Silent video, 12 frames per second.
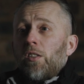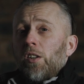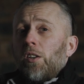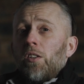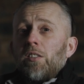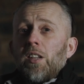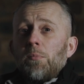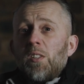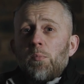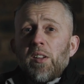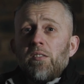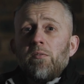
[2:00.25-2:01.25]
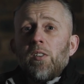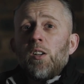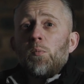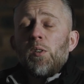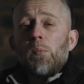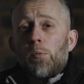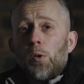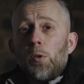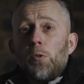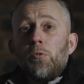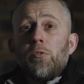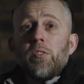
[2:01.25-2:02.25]
concept has been
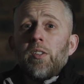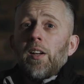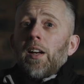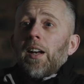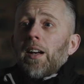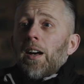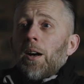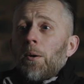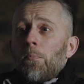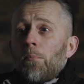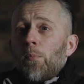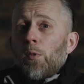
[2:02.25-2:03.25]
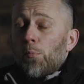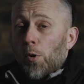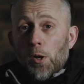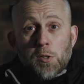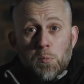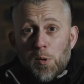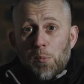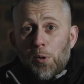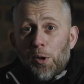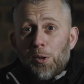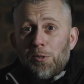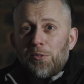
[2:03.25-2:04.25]
approved, the price has been
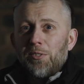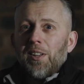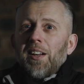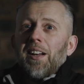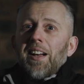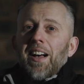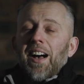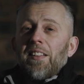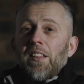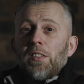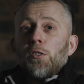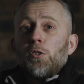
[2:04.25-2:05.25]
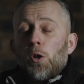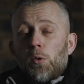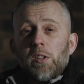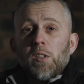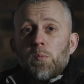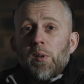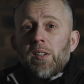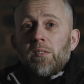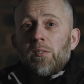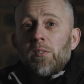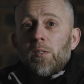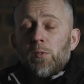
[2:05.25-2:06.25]
approved, and then the tooling has been
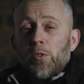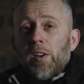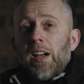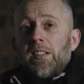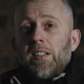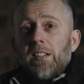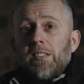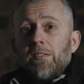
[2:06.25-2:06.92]
created,